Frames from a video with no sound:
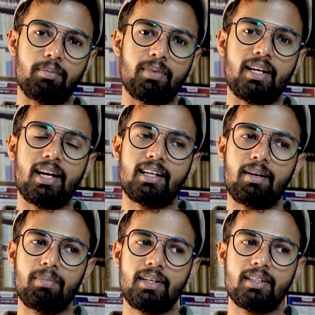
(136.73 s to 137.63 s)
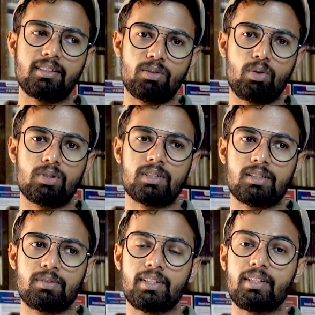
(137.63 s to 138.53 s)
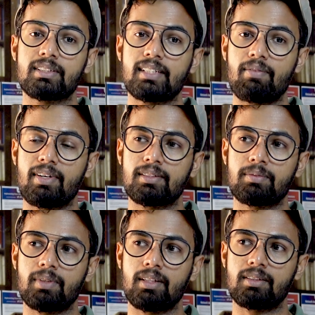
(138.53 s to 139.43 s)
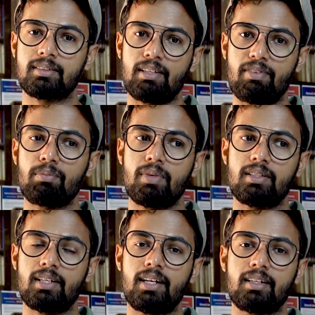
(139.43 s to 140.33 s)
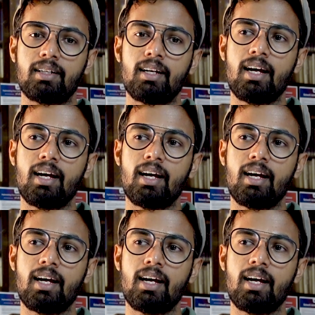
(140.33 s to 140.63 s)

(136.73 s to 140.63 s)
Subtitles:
but I completed the course within seven months, and